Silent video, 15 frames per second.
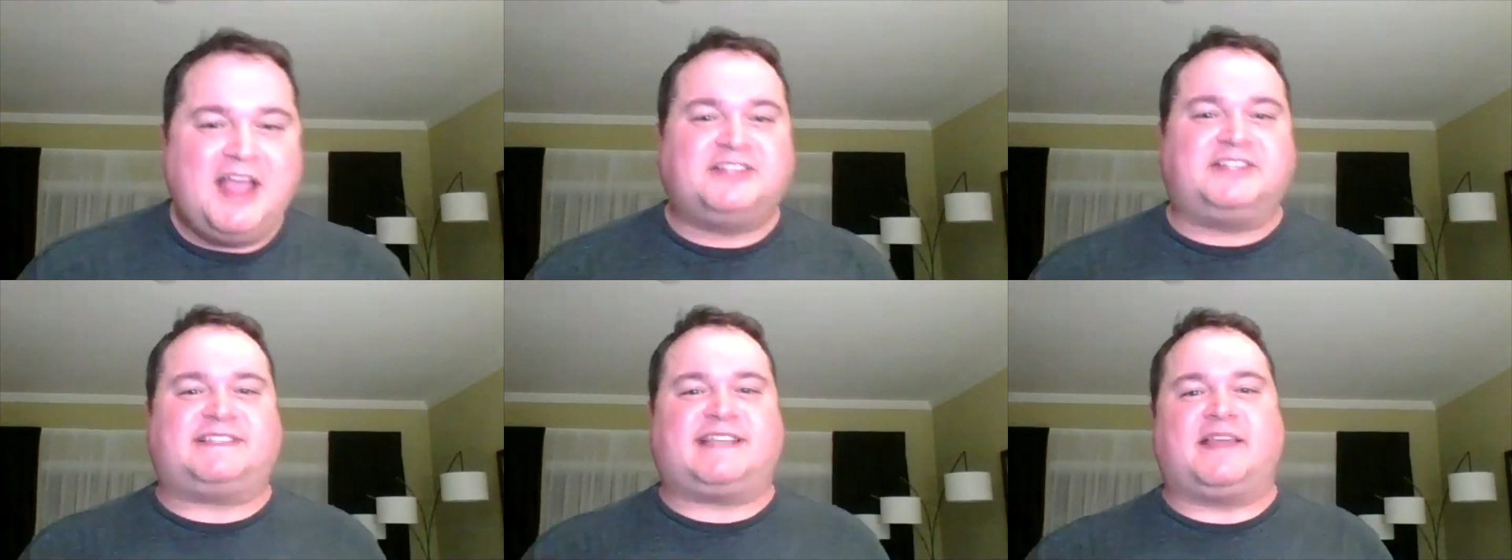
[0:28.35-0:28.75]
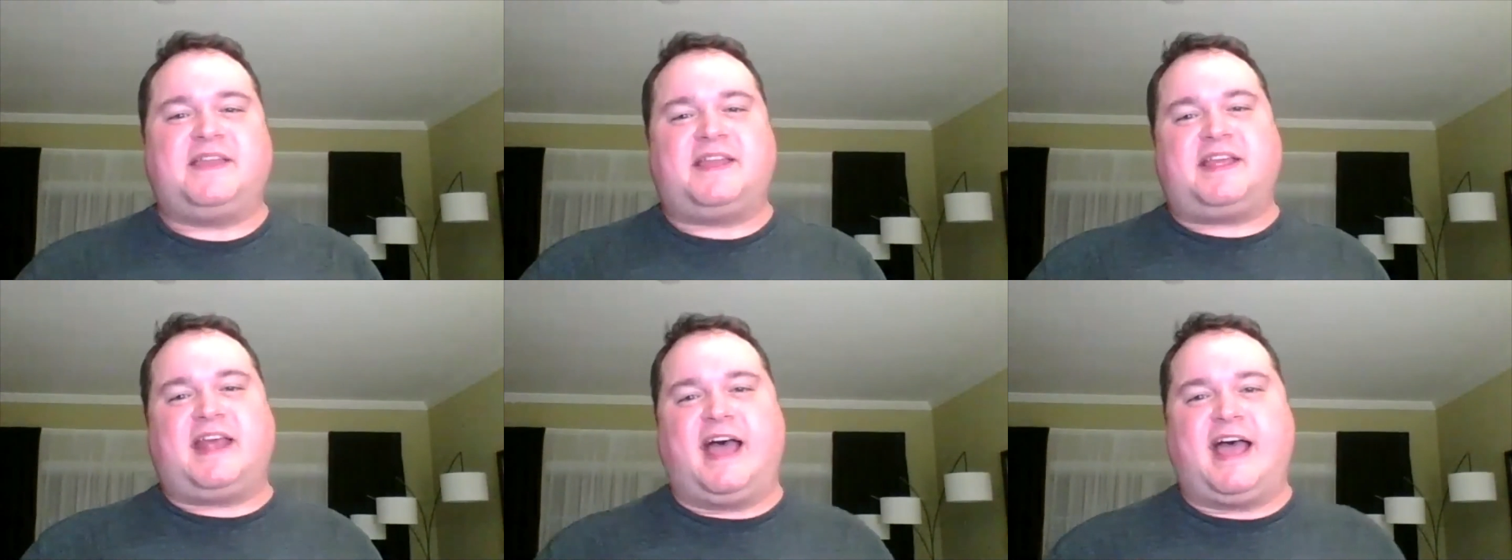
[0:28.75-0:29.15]
She said
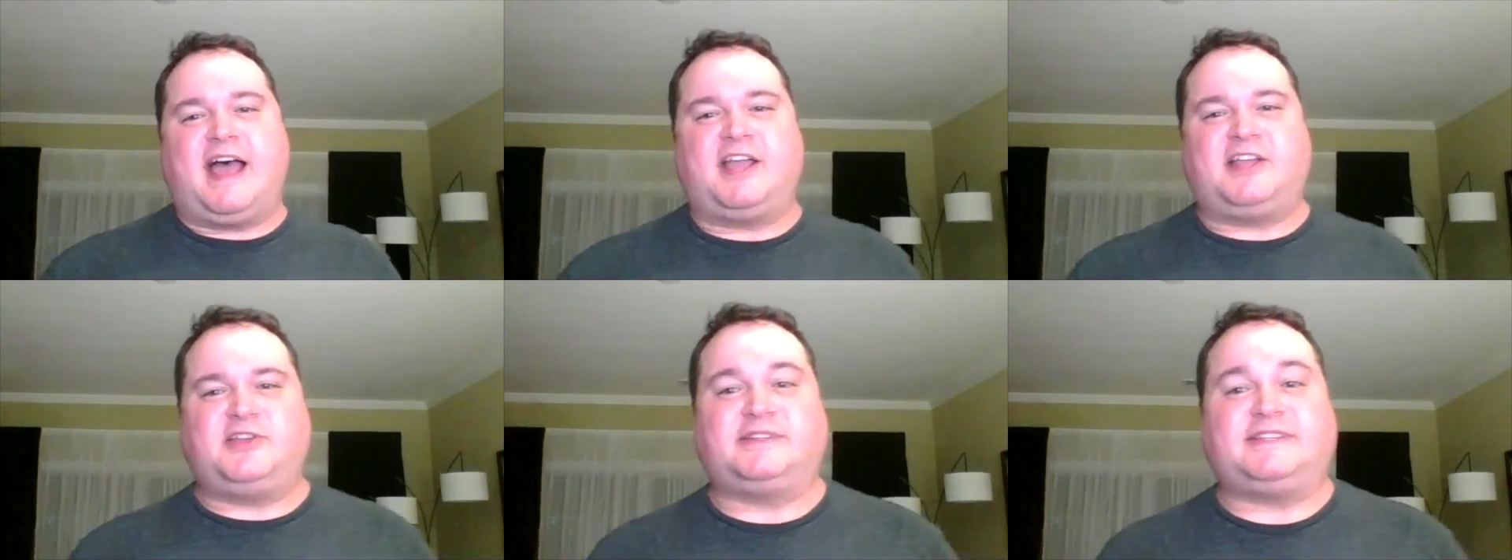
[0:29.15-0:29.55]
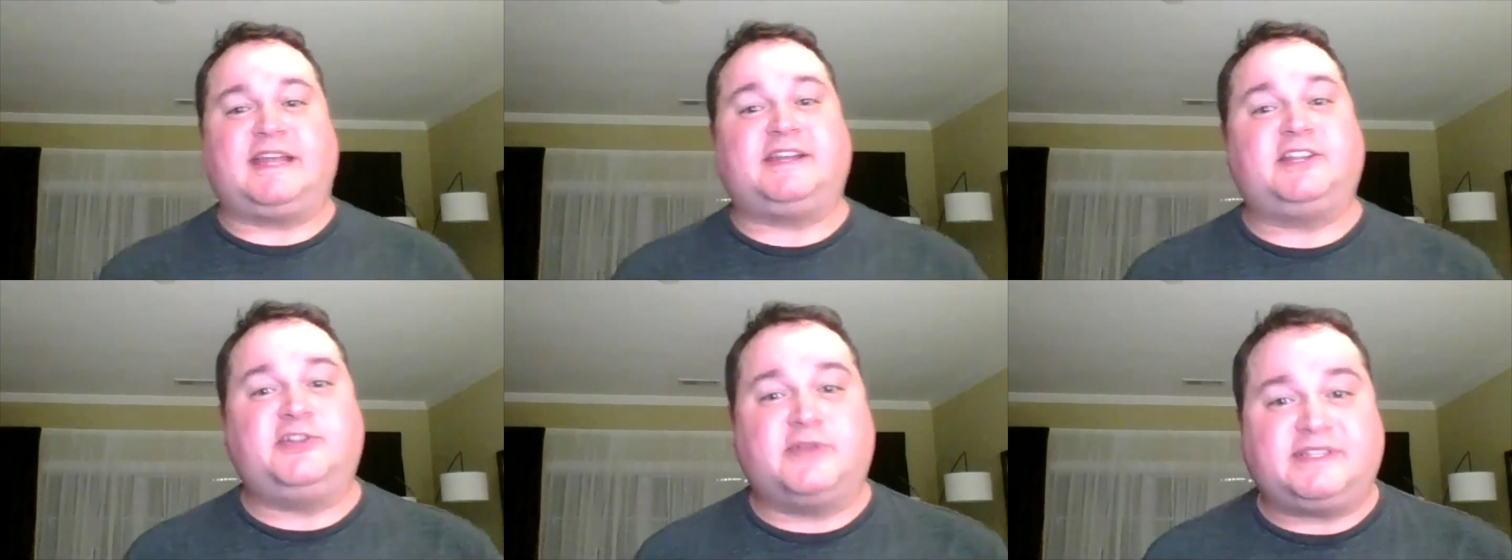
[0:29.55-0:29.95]
that you
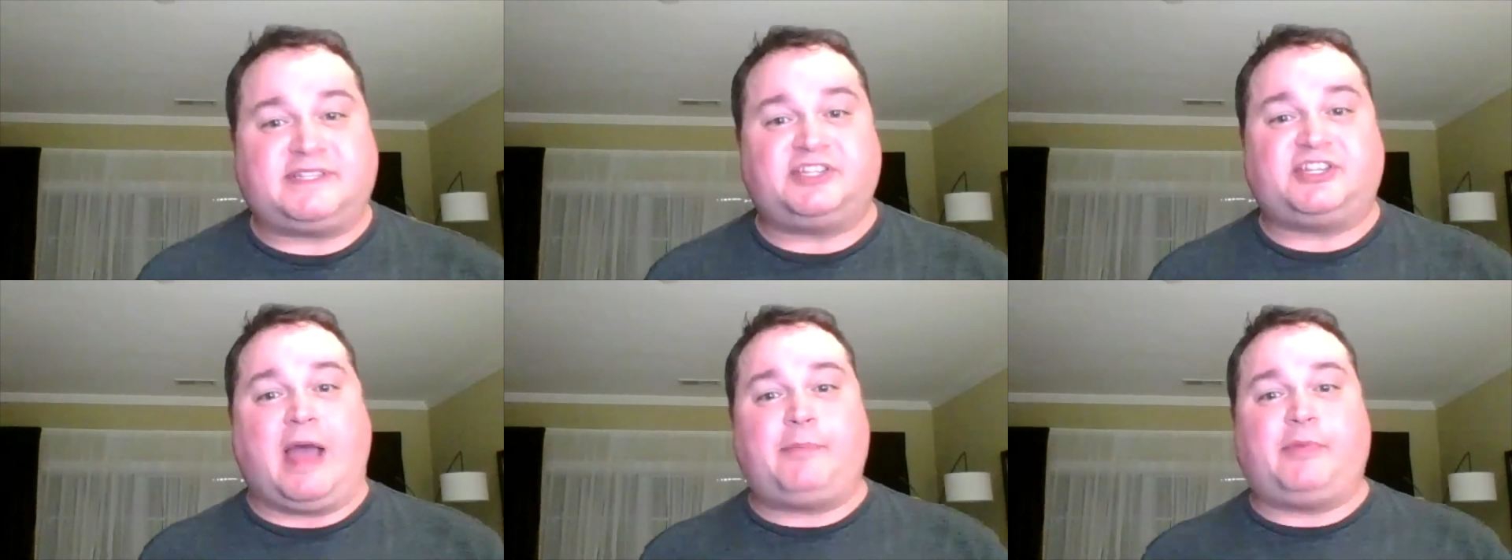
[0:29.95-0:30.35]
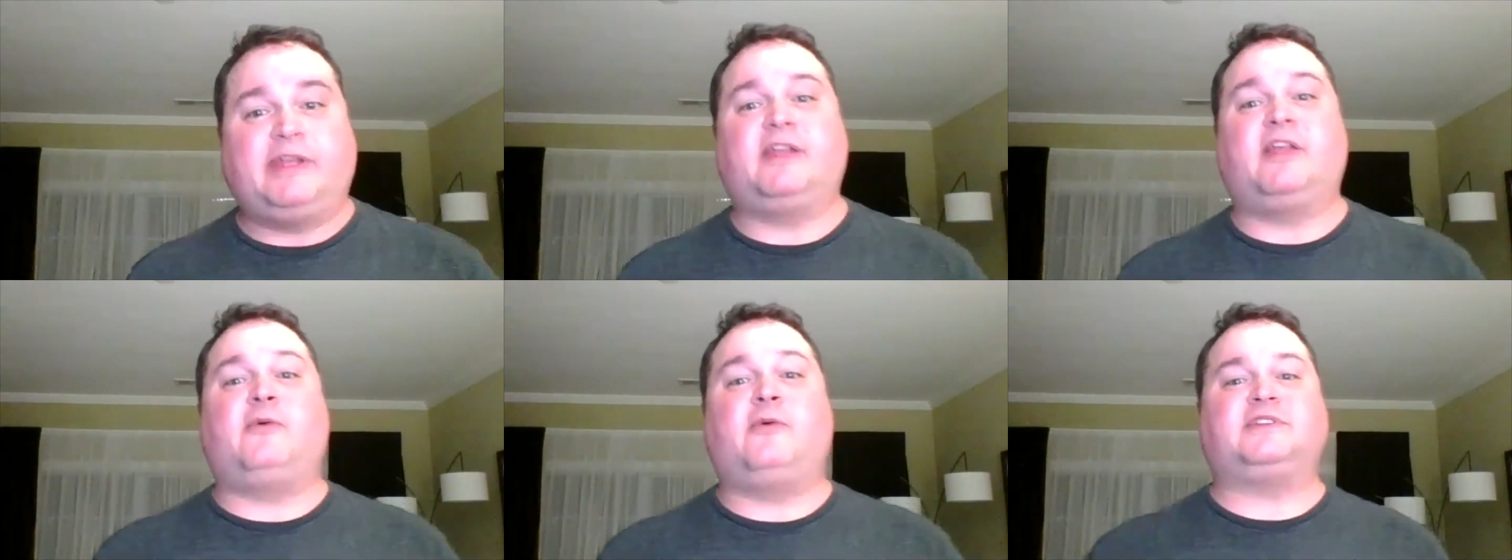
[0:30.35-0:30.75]
attended UNC Chapel
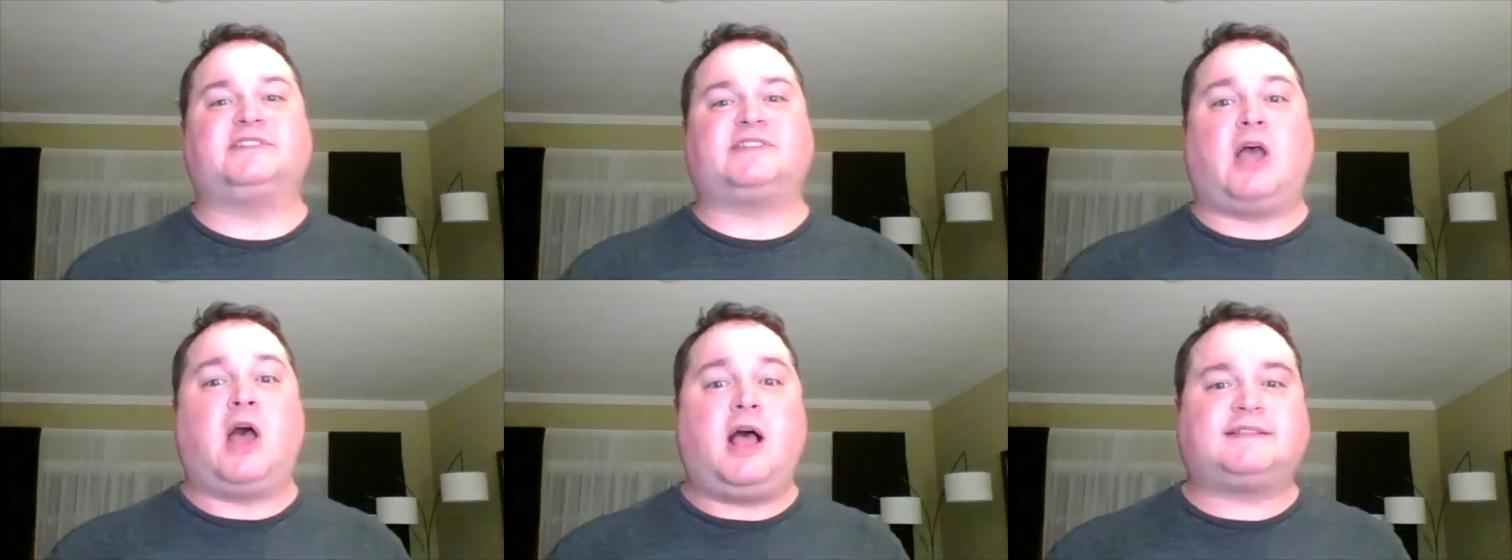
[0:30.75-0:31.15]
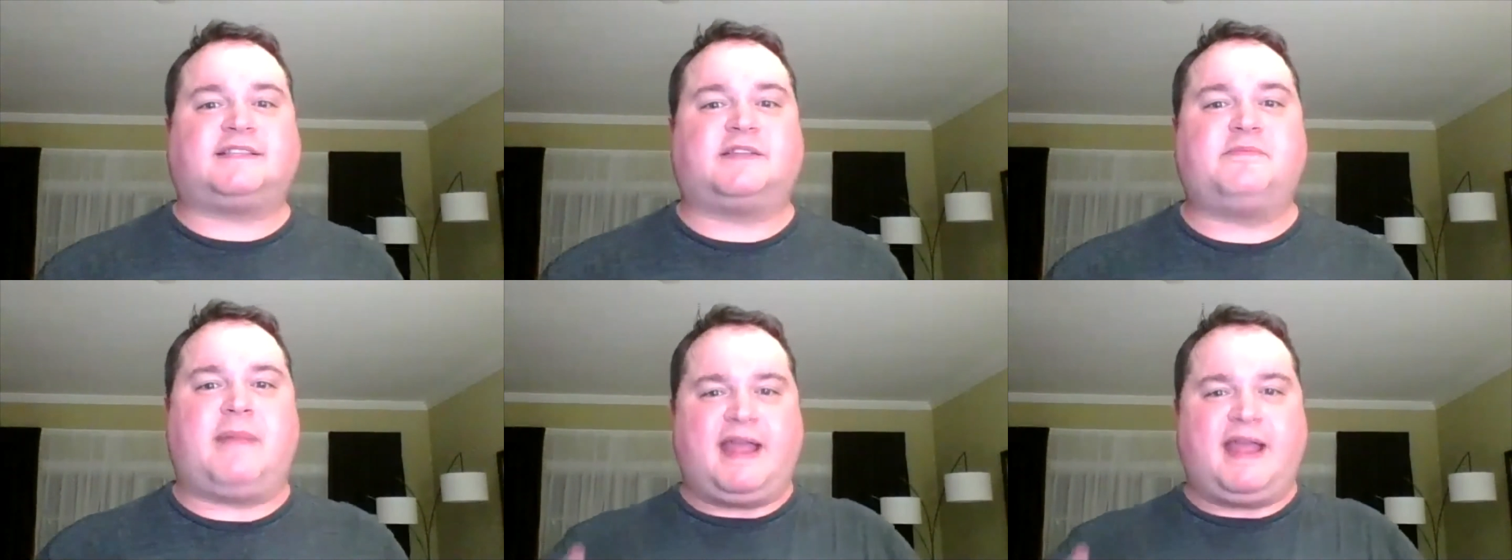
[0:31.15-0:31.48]
Hill, which is awesome.